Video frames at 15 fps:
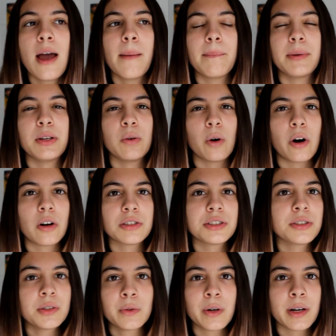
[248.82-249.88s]
but you
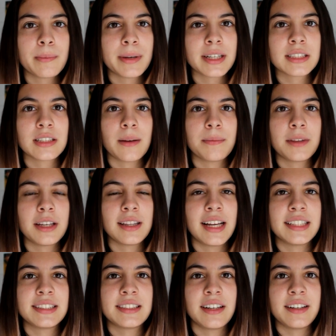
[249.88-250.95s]
also don't want to pick something
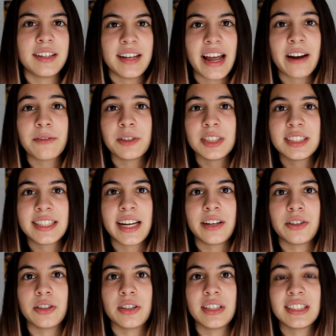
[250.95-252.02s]
that's done in every
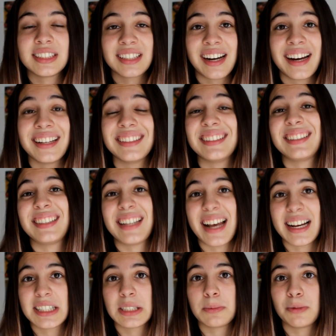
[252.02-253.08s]
standard science
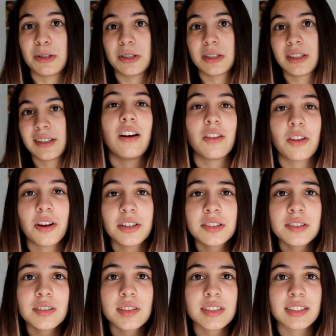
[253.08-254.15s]
textbook. A lot of
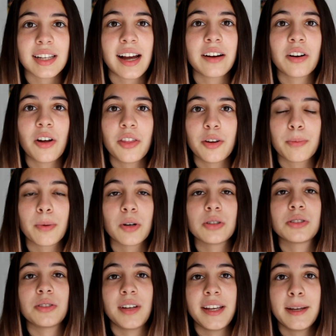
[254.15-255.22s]
students lack on their
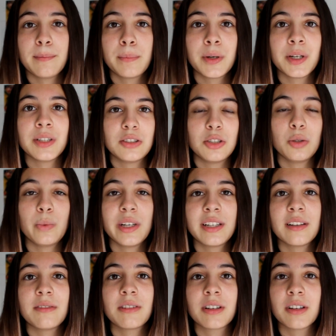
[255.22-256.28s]
personal input, too weak
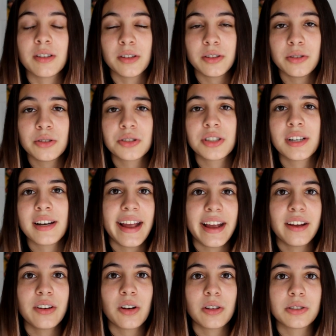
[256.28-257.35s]
of a conclusion,
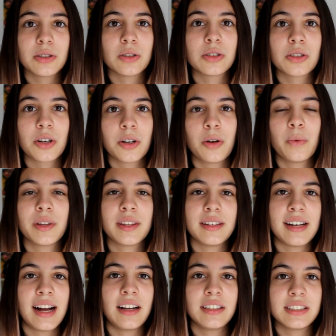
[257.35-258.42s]
and also struggle with
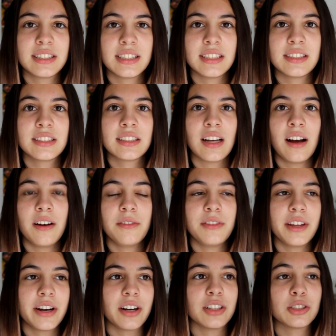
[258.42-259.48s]
analysis of
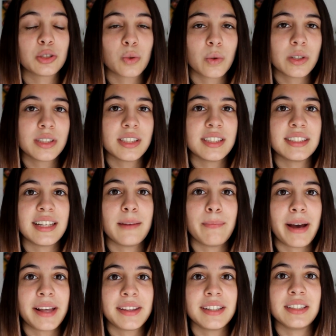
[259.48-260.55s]
their sources and
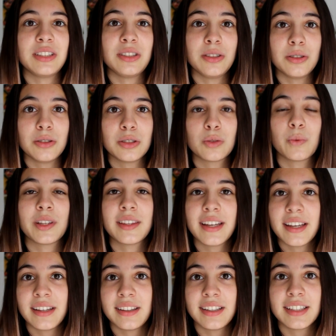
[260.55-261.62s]
methods used
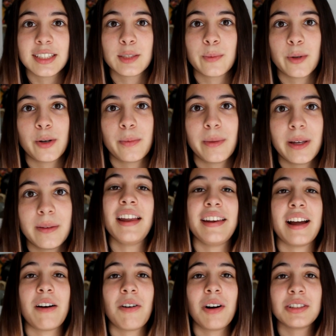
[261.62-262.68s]
within the experiment.
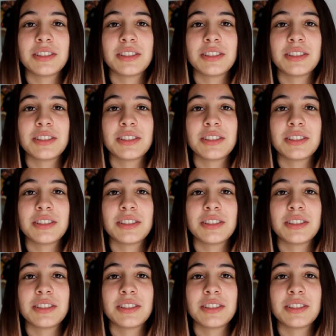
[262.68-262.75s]
Now on